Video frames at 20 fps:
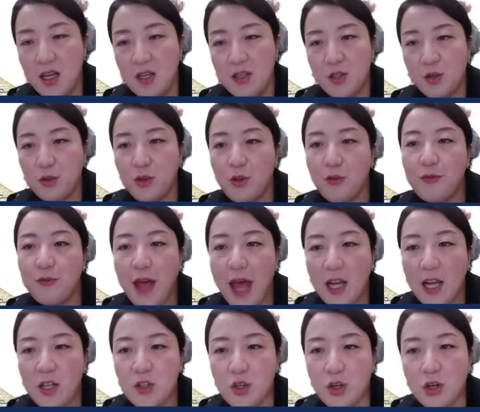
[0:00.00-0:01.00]
So the
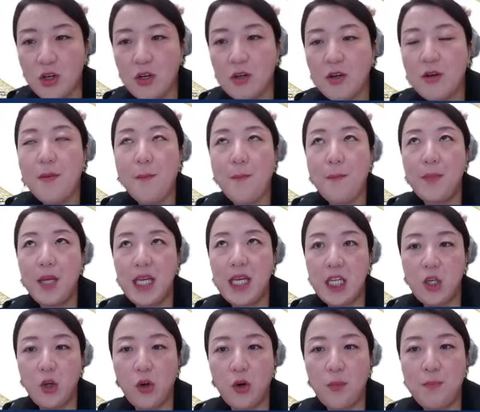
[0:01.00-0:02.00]
factor
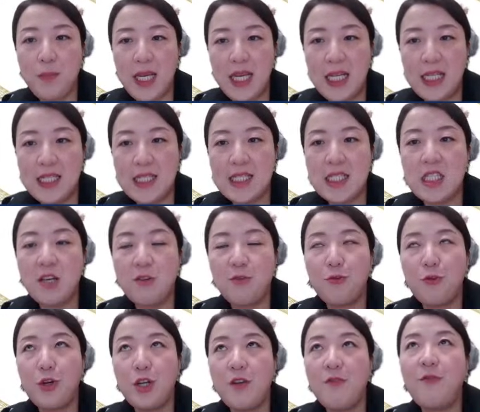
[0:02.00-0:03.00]
here means
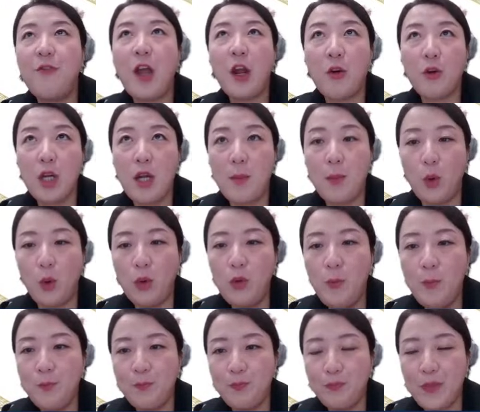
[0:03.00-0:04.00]
different
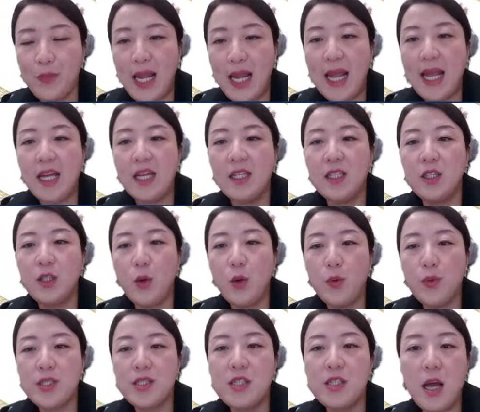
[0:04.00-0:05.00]
variable, and
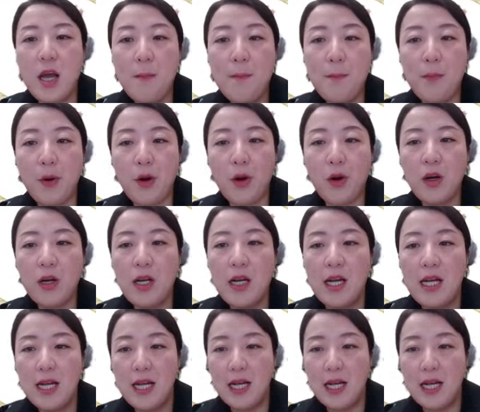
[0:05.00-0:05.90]
those number,